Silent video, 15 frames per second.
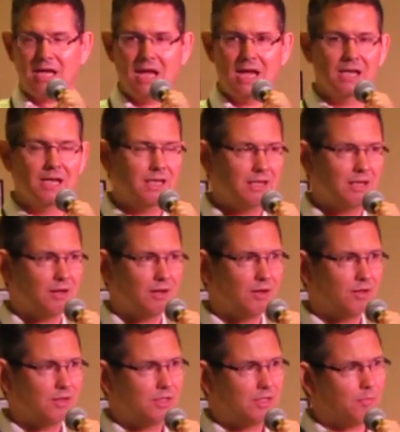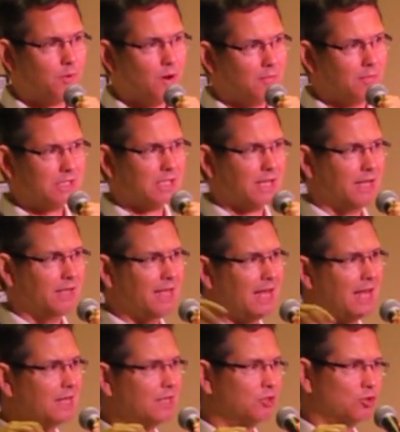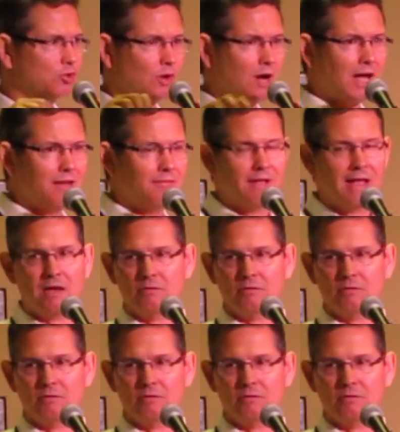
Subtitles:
Canaan, the promised land, they had to drive